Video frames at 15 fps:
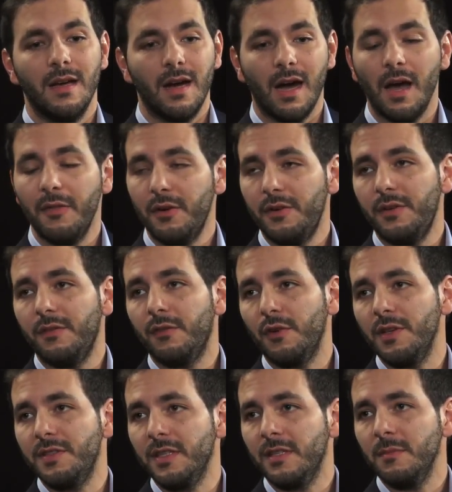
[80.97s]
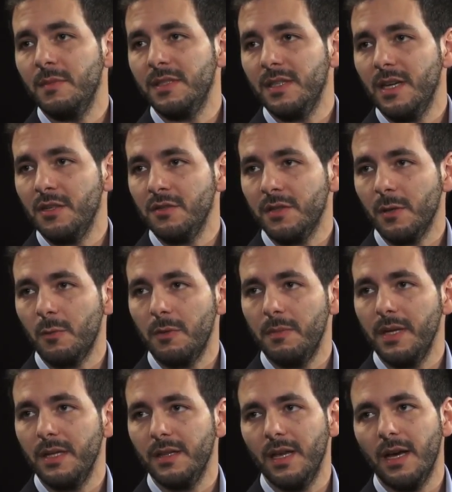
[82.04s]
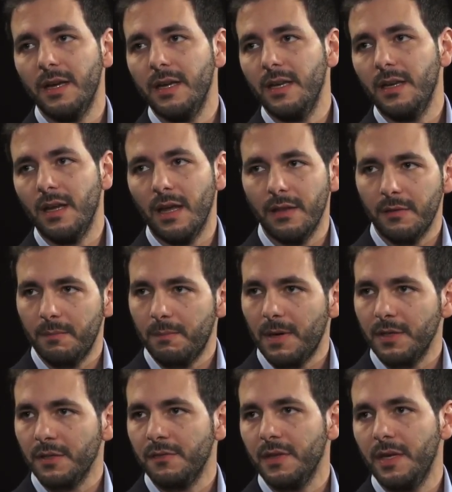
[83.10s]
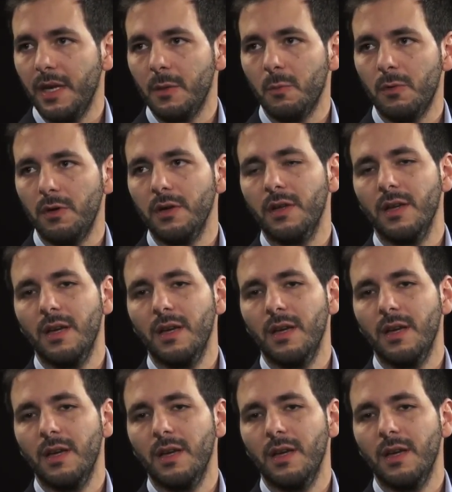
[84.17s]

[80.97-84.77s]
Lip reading: other forensics investigations that were being done in other parts of the network.